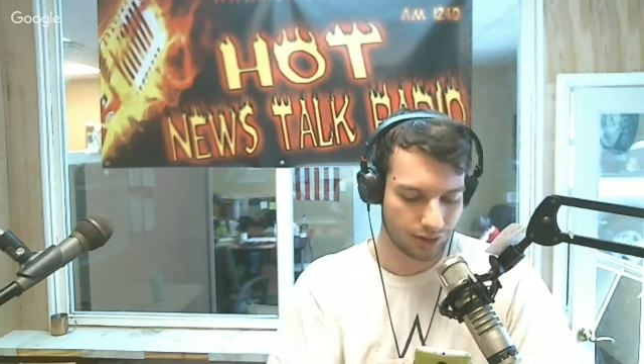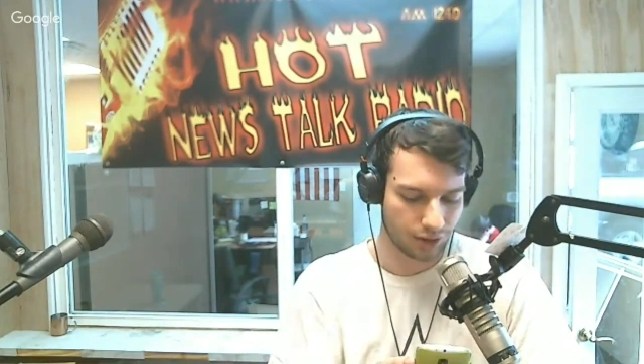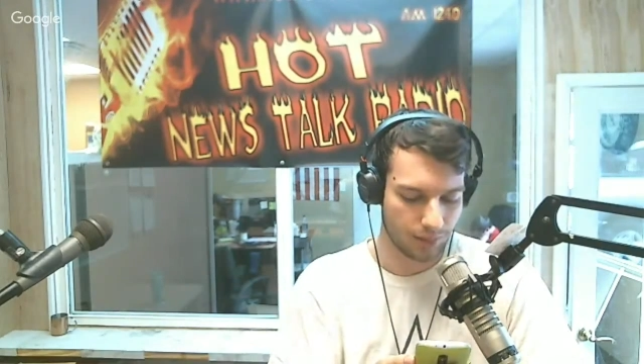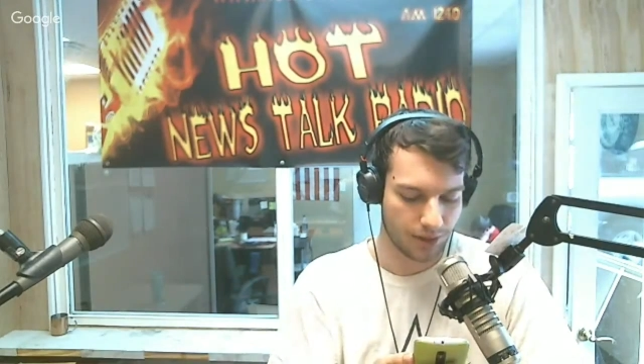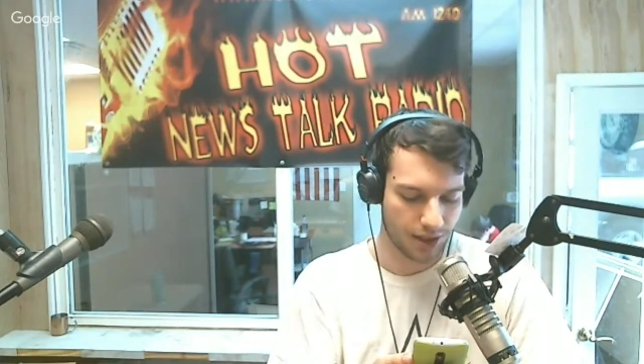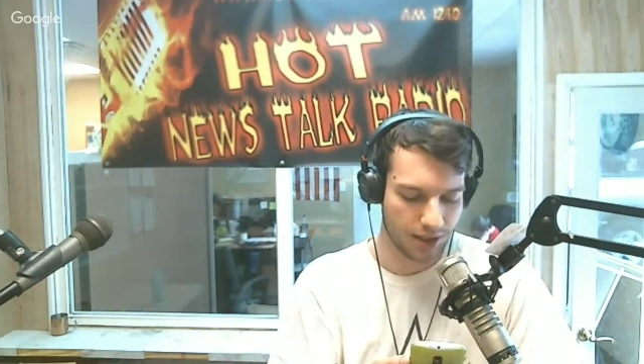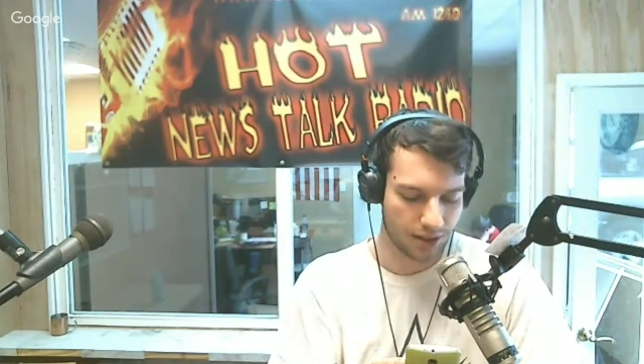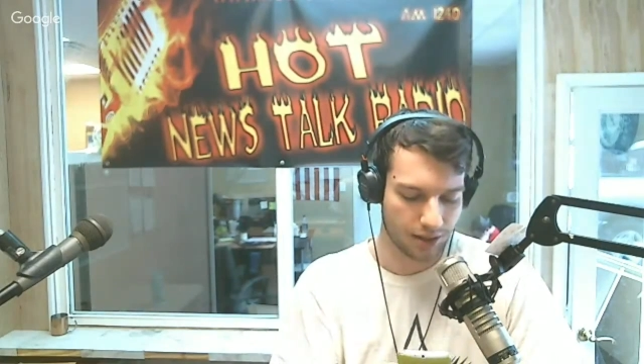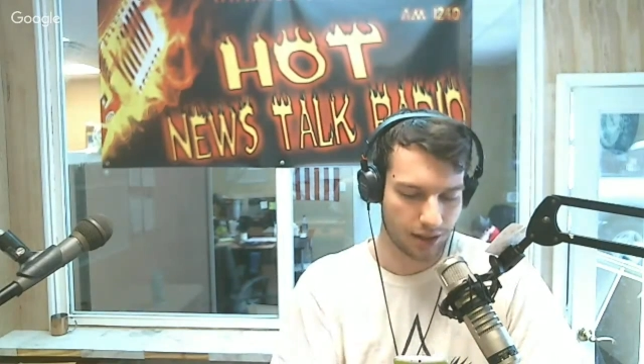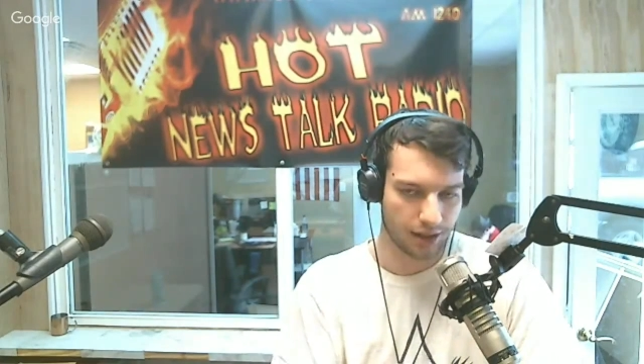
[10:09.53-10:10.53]
Could it
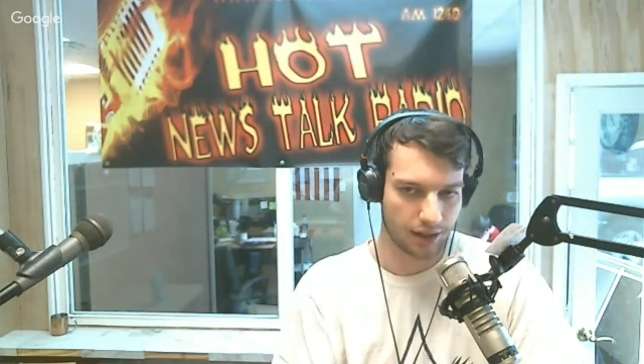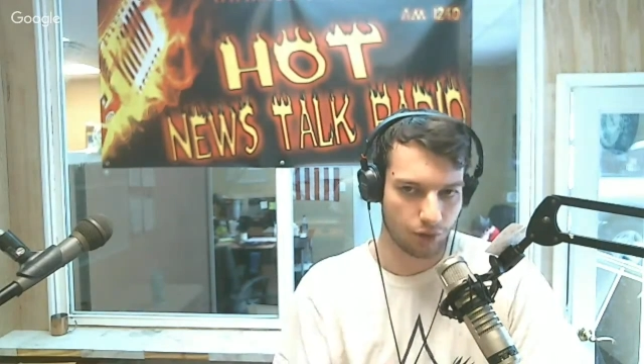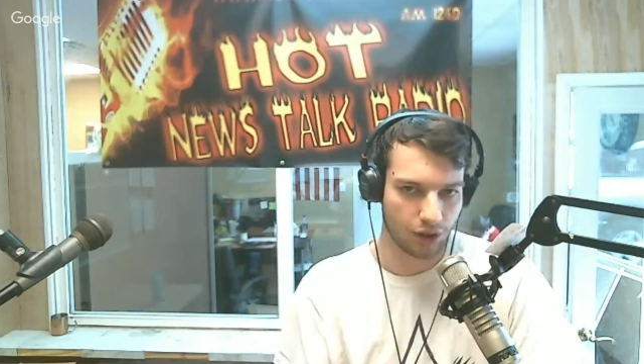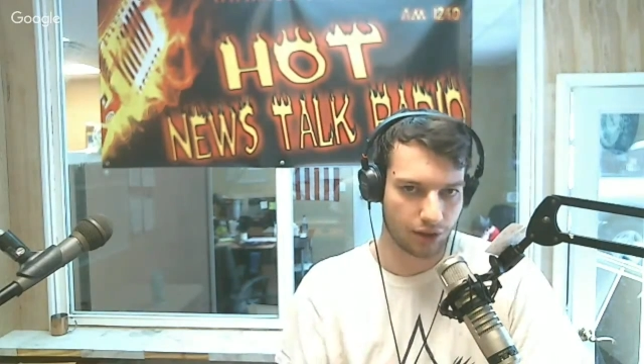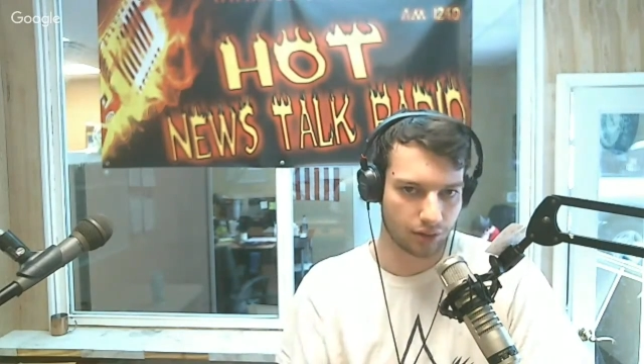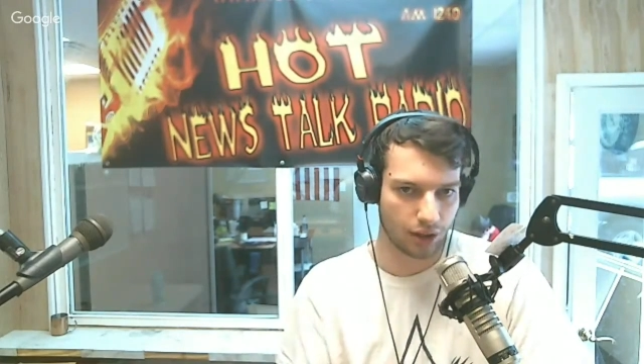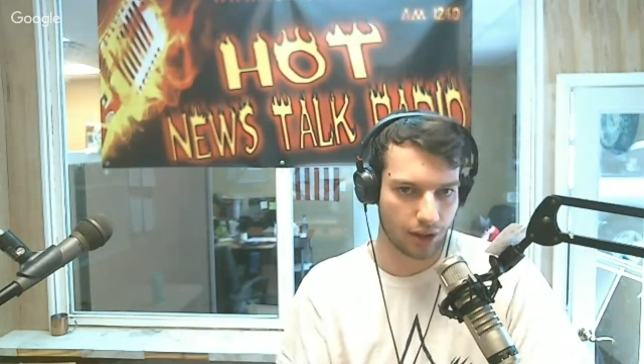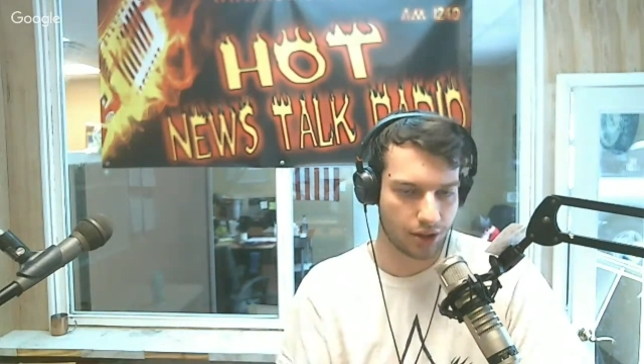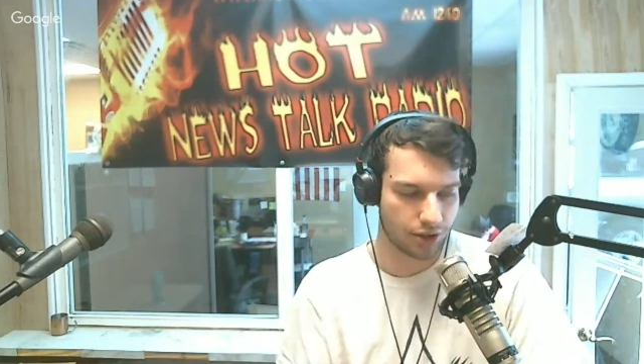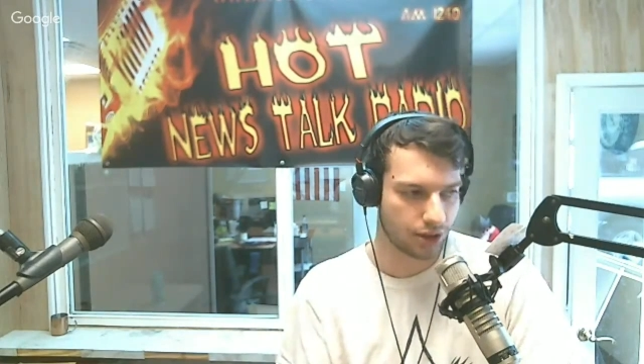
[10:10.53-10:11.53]
be one of the
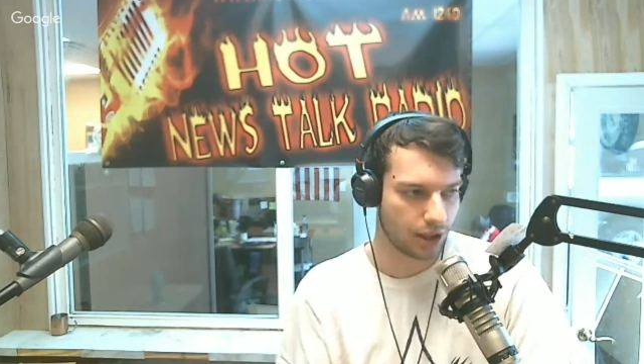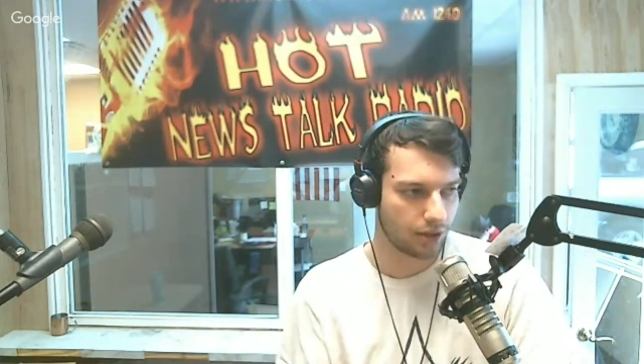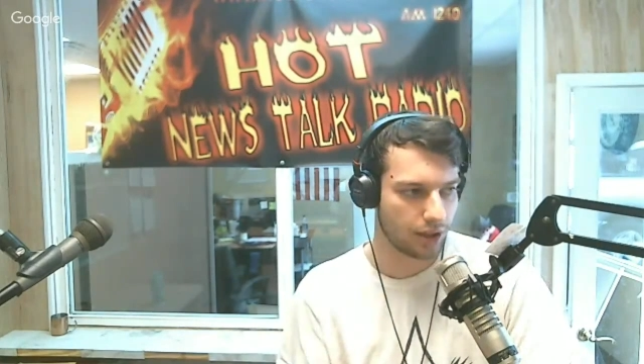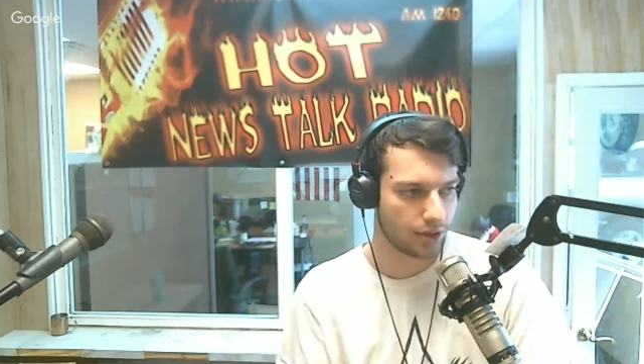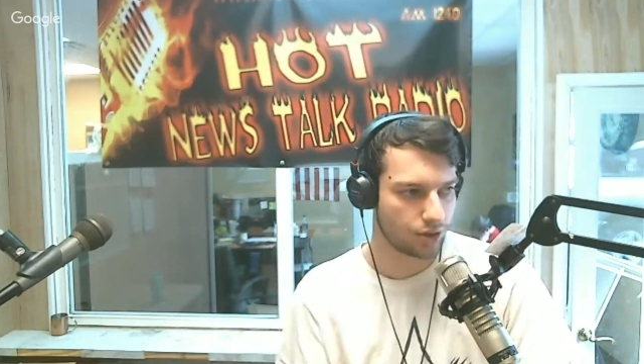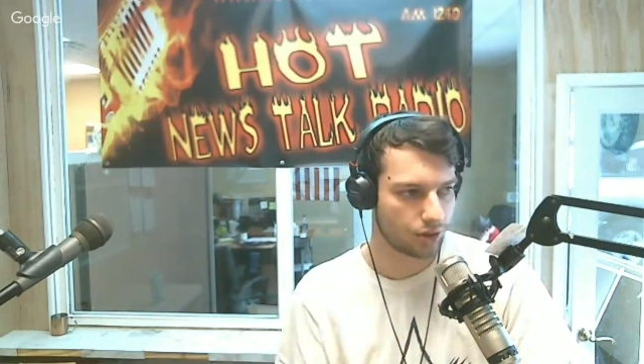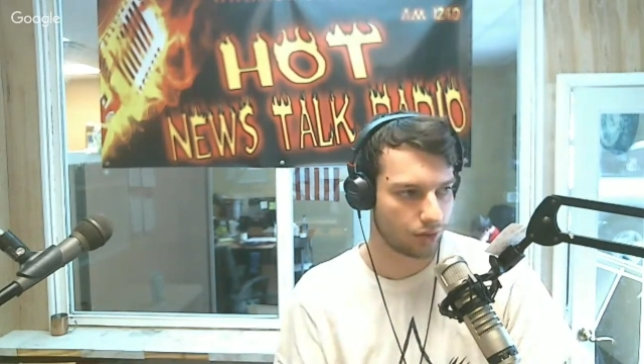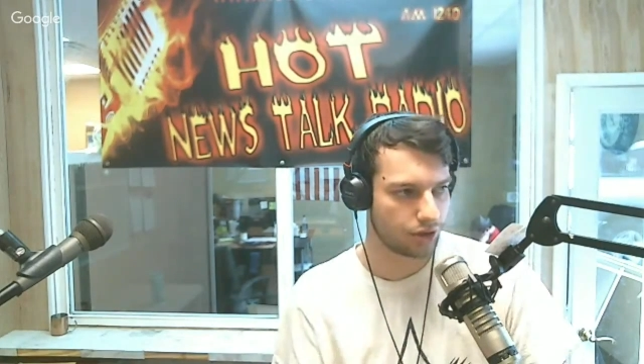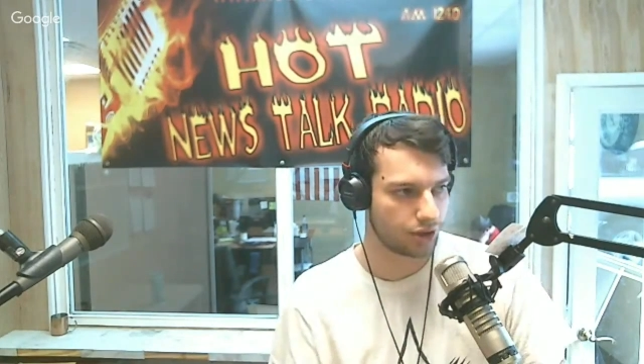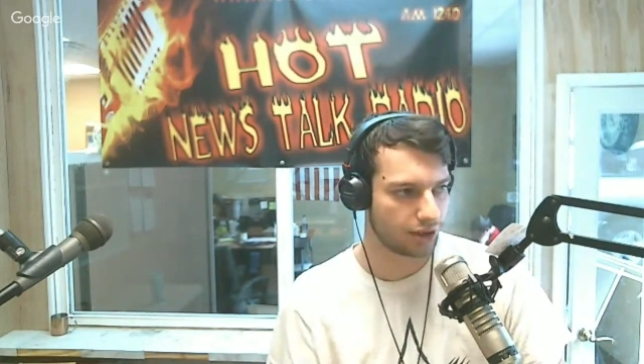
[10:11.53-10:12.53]
largest internet
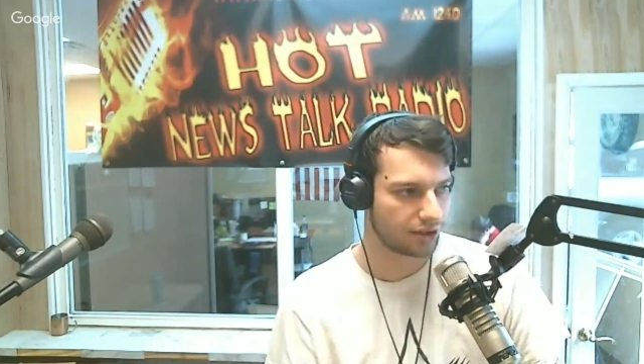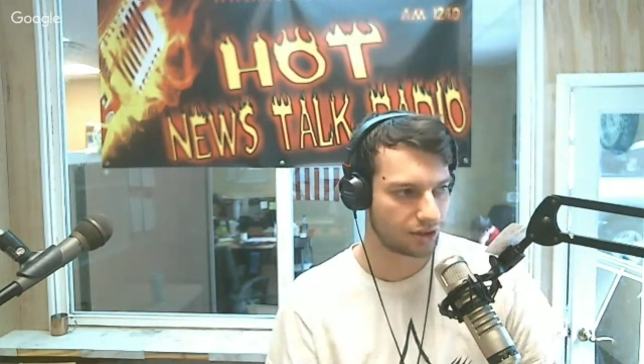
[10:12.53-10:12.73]
journalistic,